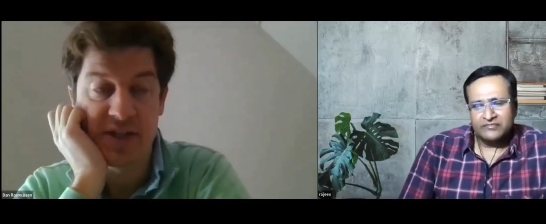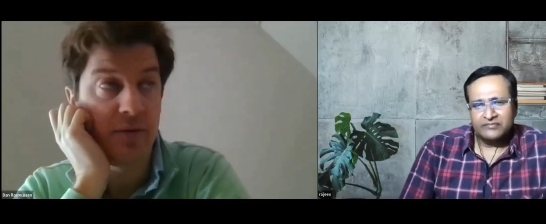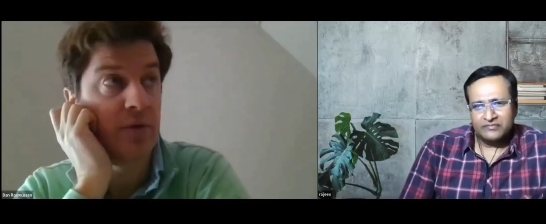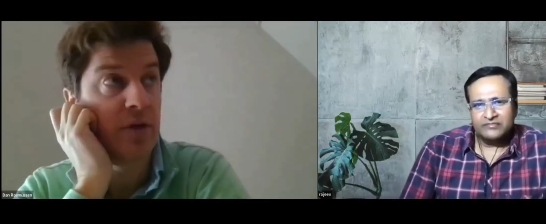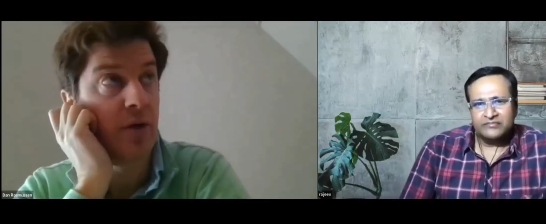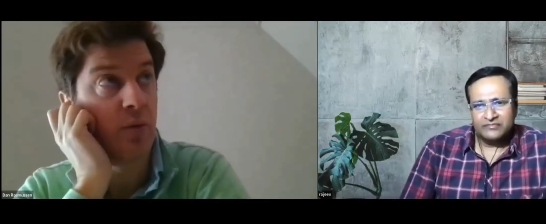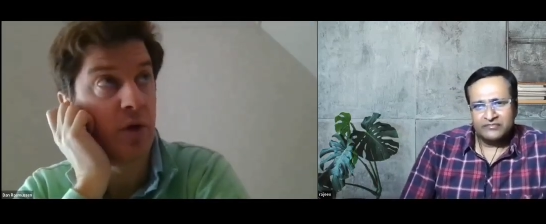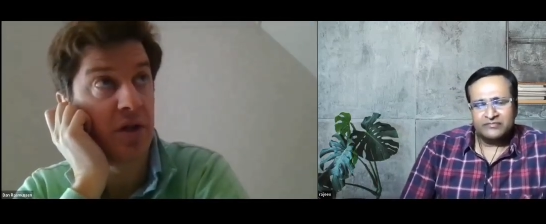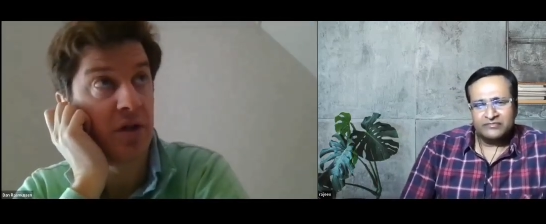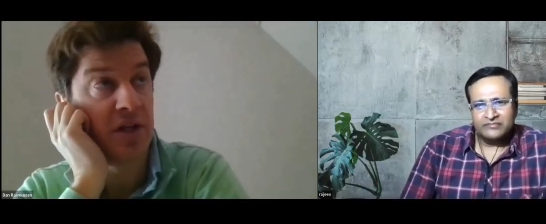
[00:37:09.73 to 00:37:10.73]
Speaker 1: the sense
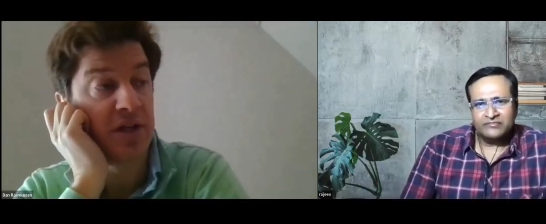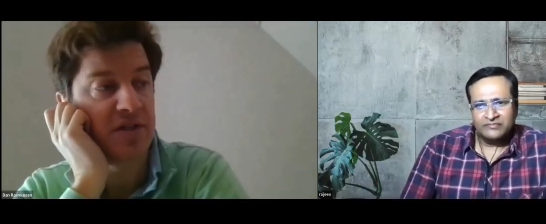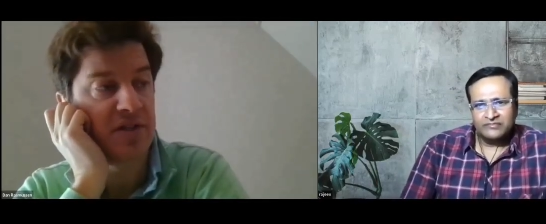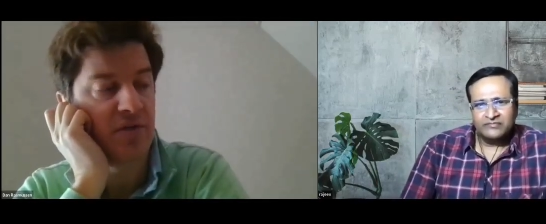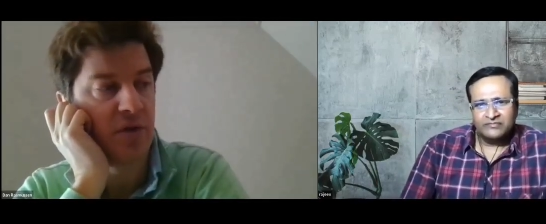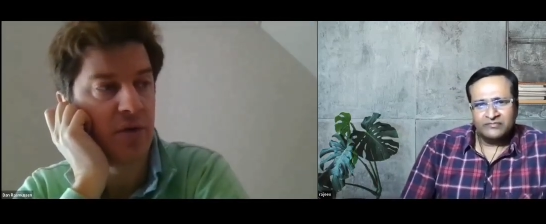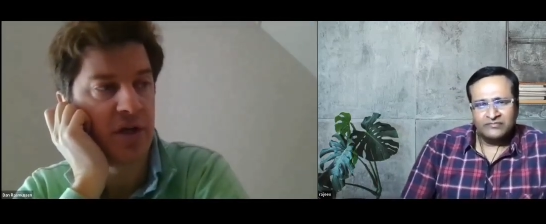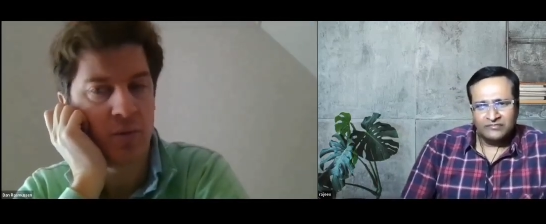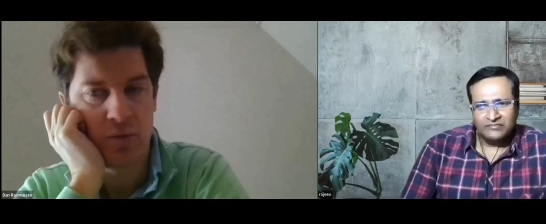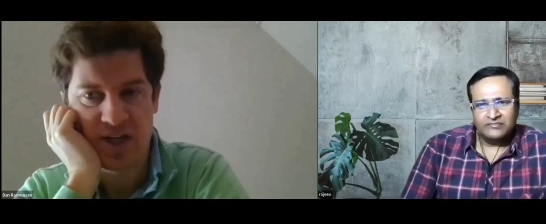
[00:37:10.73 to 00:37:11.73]
that you know one of the
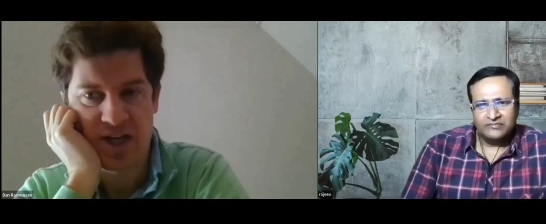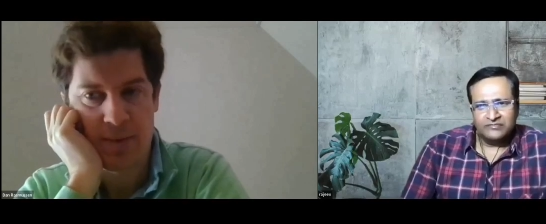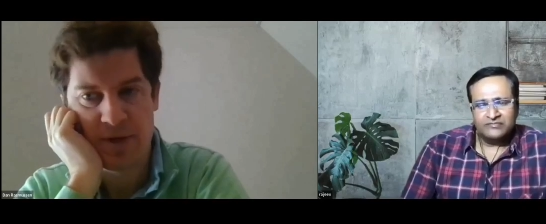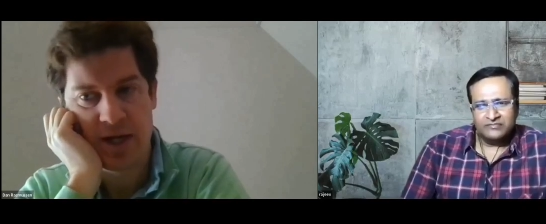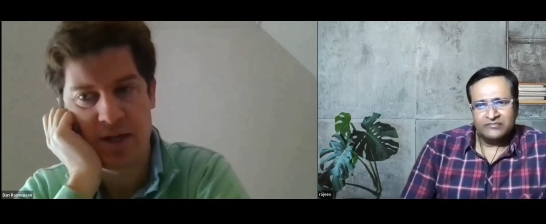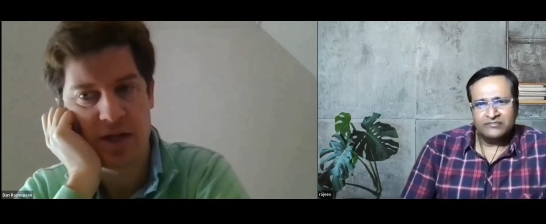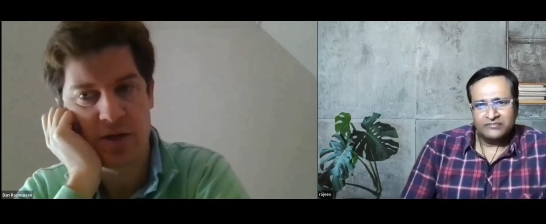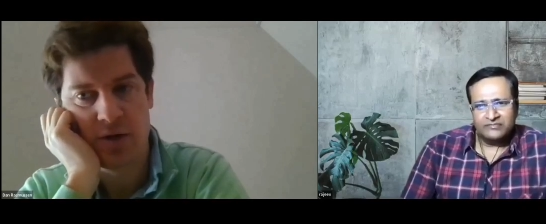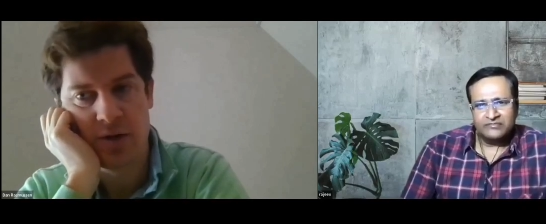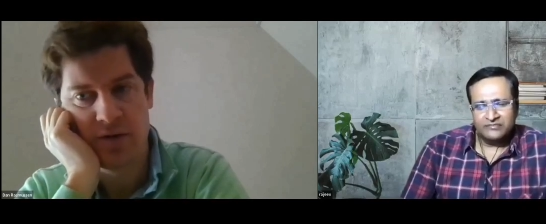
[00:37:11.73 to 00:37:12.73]
things if you look at what
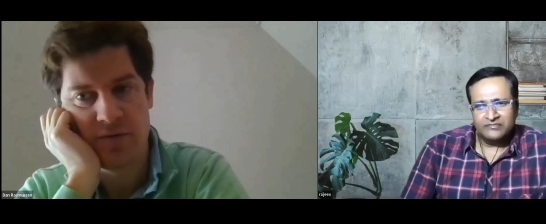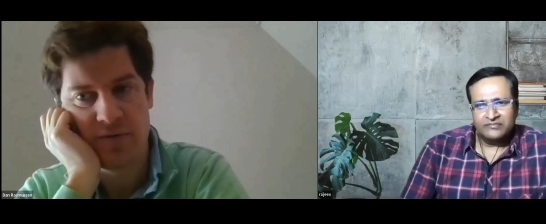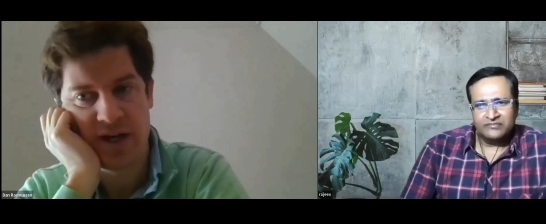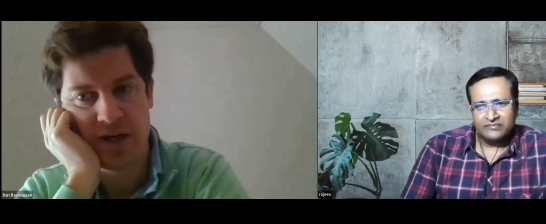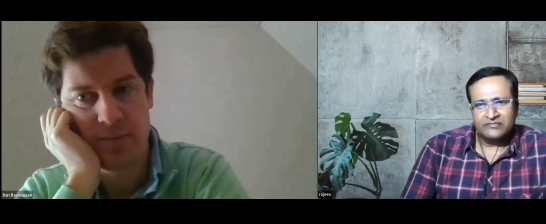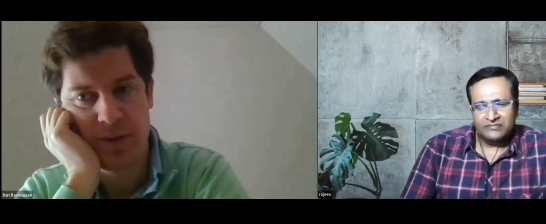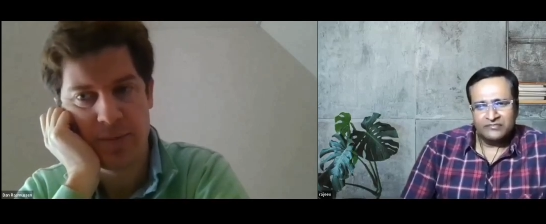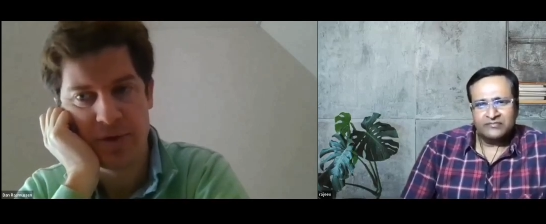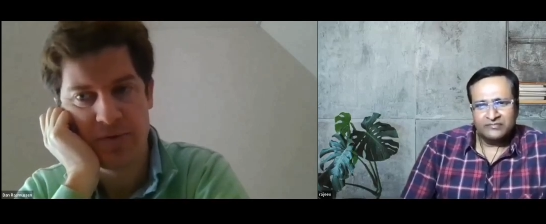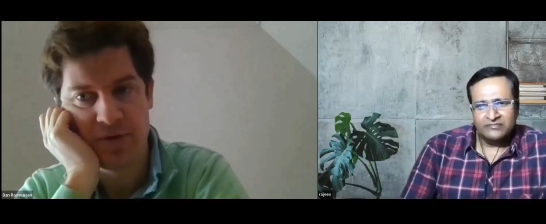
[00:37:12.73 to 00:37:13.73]
happened and i think all the
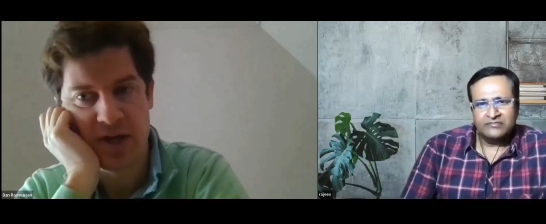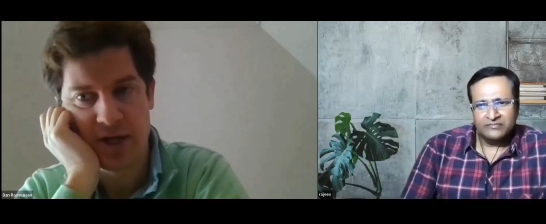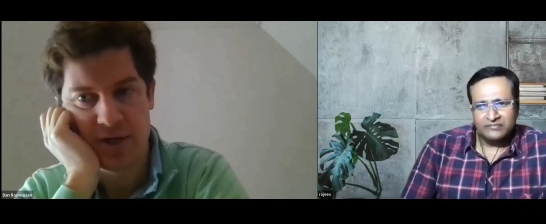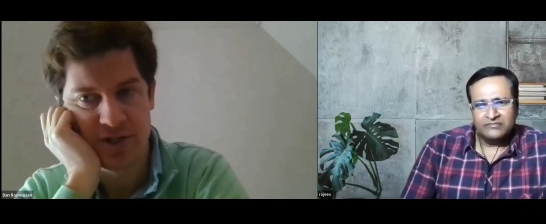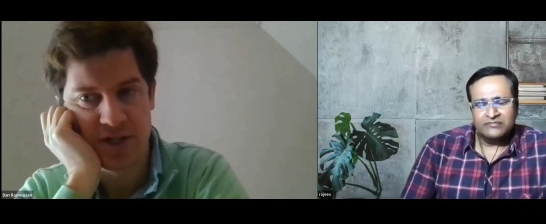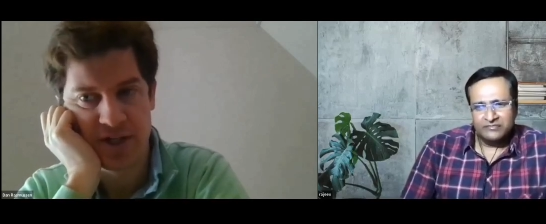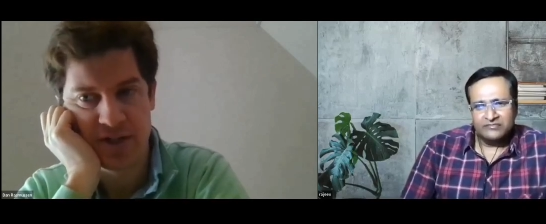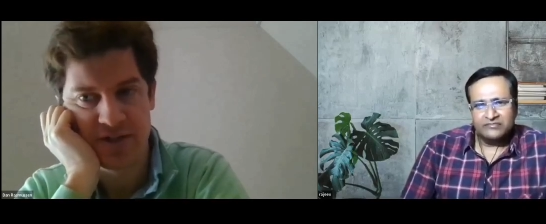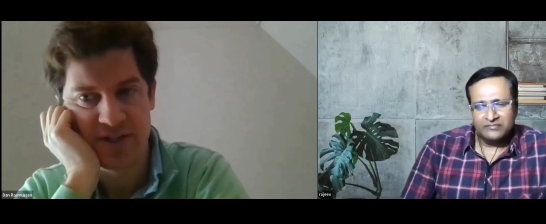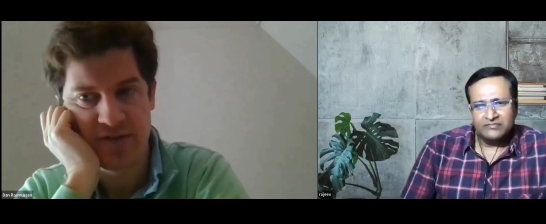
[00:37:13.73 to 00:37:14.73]
fed people the
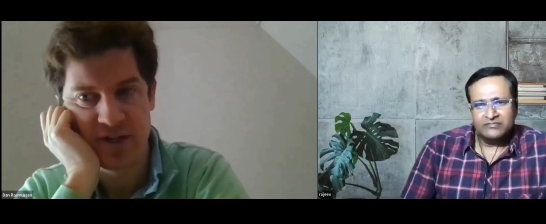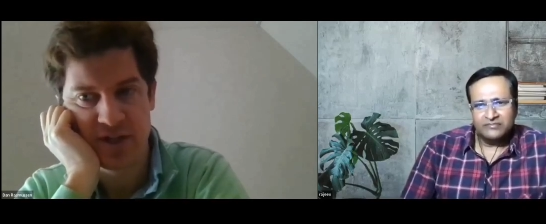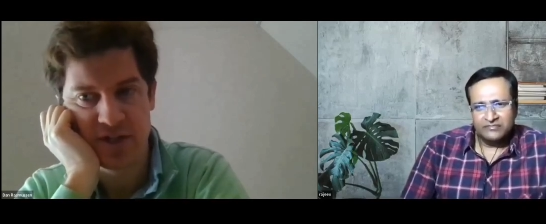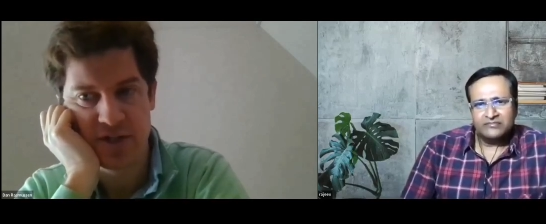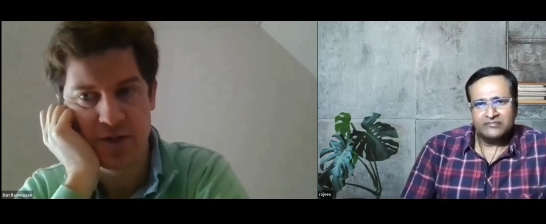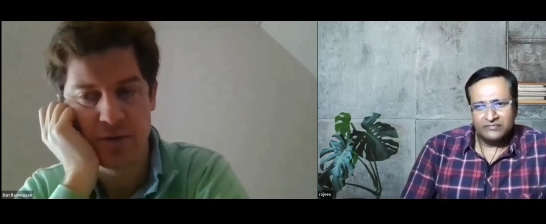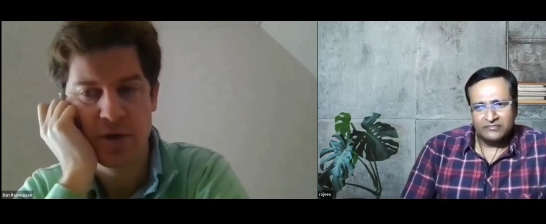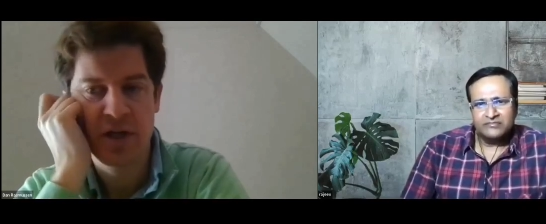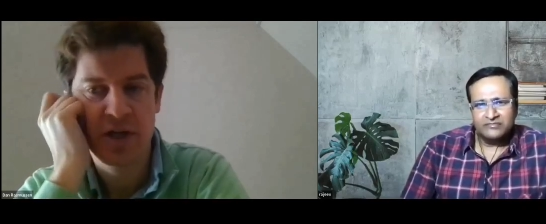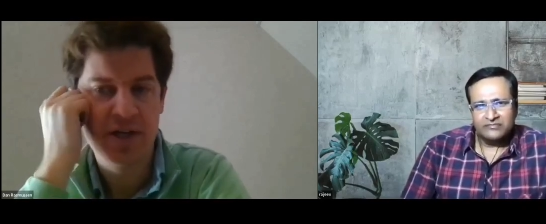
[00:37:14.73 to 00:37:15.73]
fed are studying the
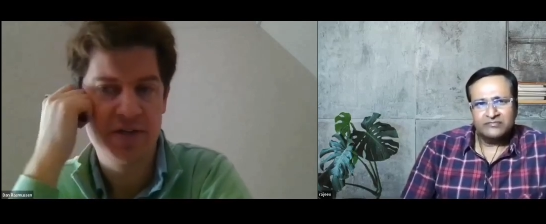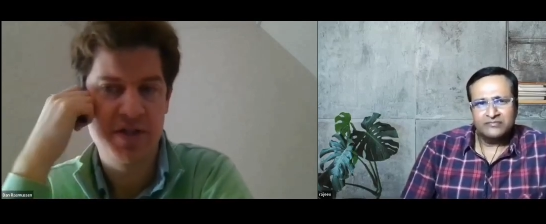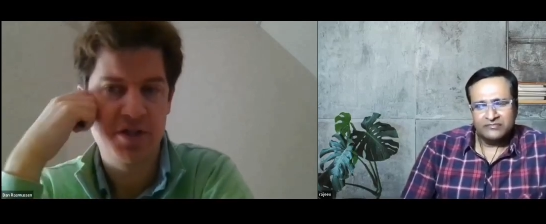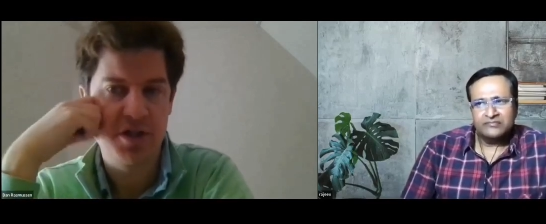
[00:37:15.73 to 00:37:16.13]
70s too